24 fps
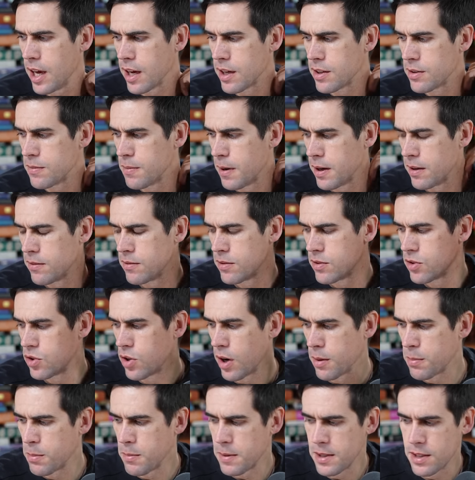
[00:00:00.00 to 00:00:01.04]
It was my was
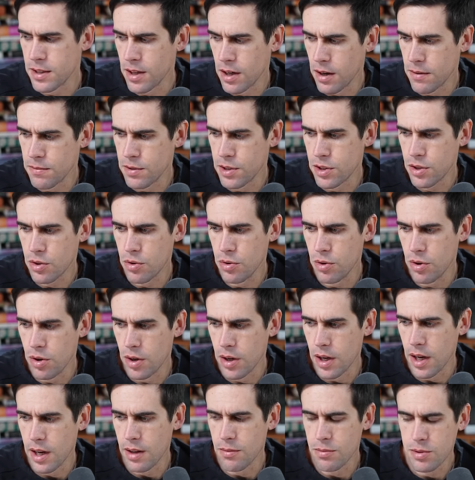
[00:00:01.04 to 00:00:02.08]
dropping my son off at school,
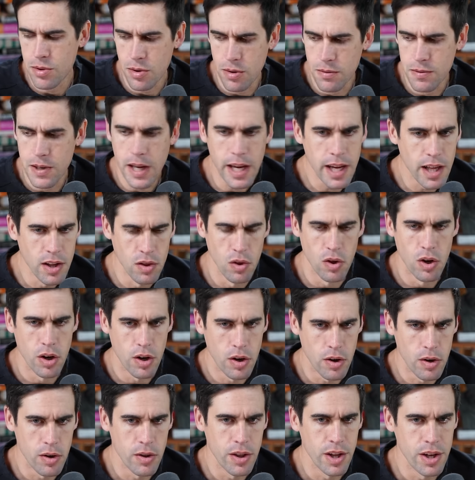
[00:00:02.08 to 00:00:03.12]
and it was sort of taking
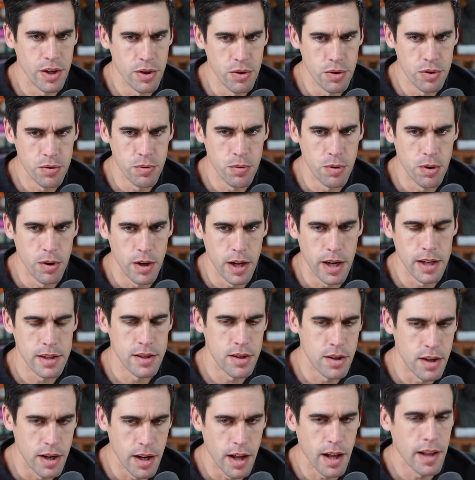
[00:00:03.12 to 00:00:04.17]
longer than usual. And I
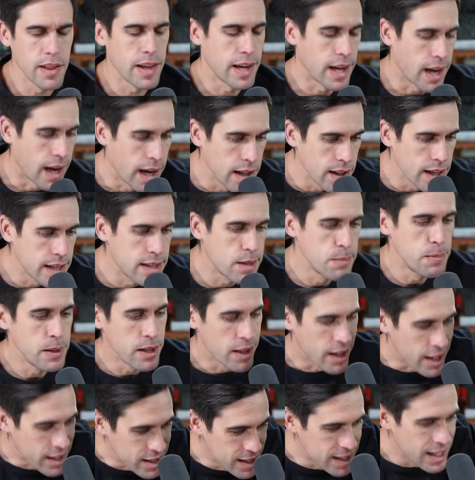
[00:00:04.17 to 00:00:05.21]
started. I like I like to be
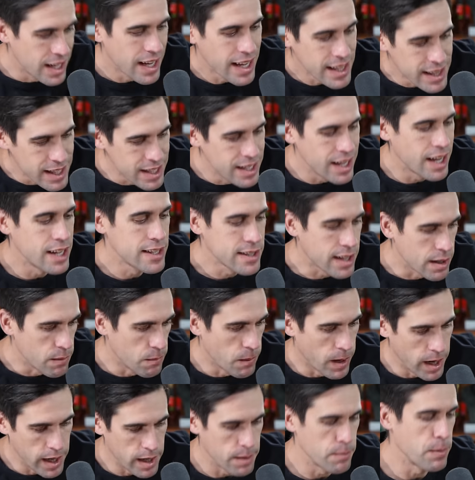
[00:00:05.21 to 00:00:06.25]
like sitting at the desk and
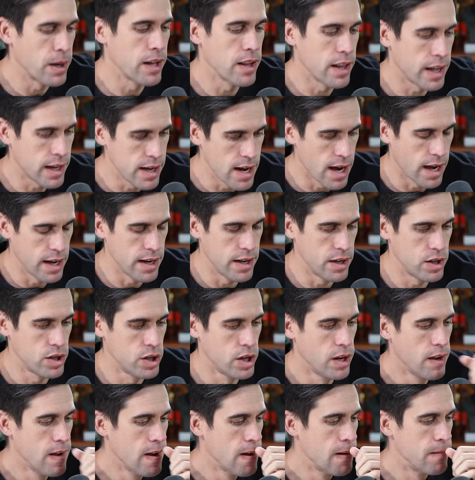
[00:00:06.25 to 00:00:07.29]
writing by like nine ish,
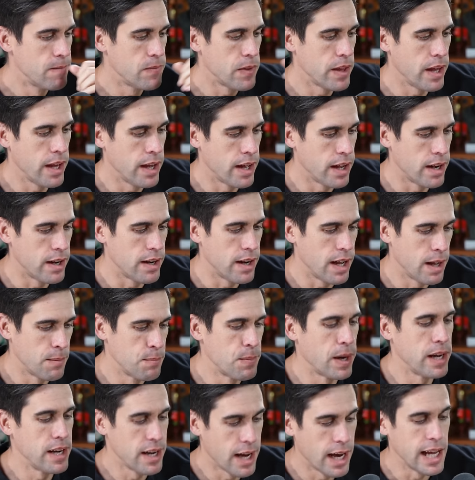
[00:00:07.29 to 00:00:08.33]
and and
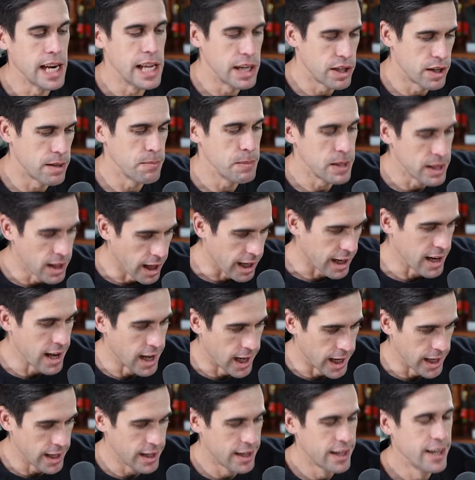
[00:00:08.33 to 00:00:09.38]
by nine ish I mean like
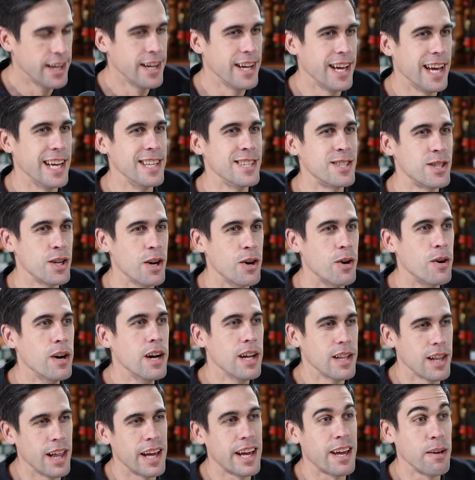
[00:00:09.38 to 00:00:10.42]
nine. Yeah. And so
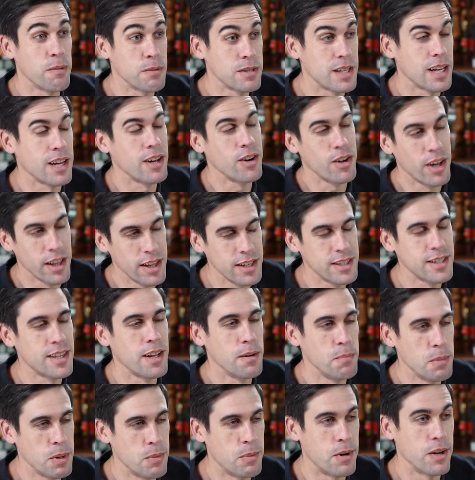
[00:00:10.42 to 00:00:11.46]
like it was like okay, this is gonna
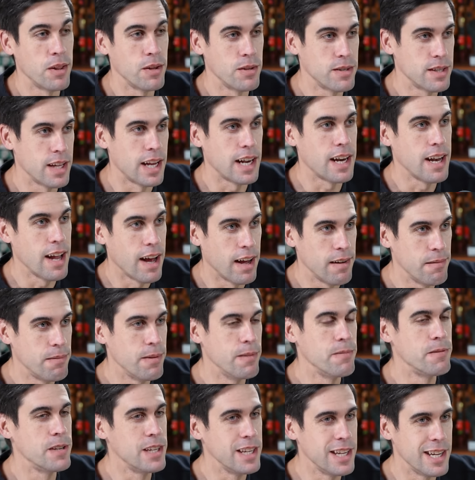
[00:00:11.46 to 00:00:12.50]
be one of those like nine
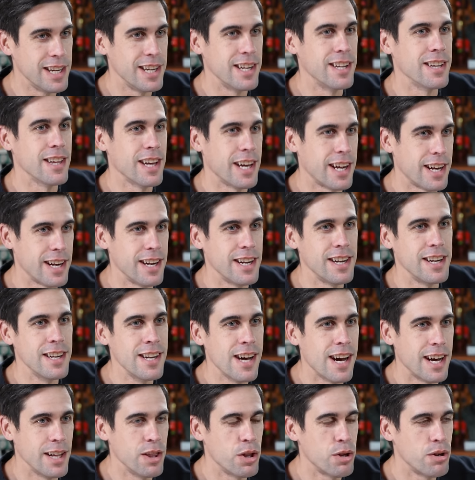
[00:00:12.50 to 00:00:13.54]
fifteen, like yeah.
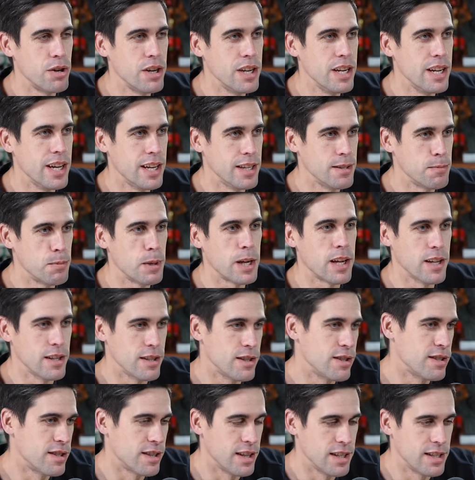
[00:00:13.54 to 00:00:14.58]
nine thirty days
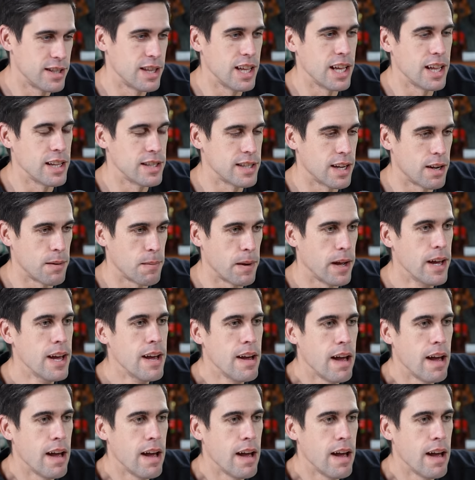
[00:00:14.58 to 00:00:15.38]
because this thing that's out of my.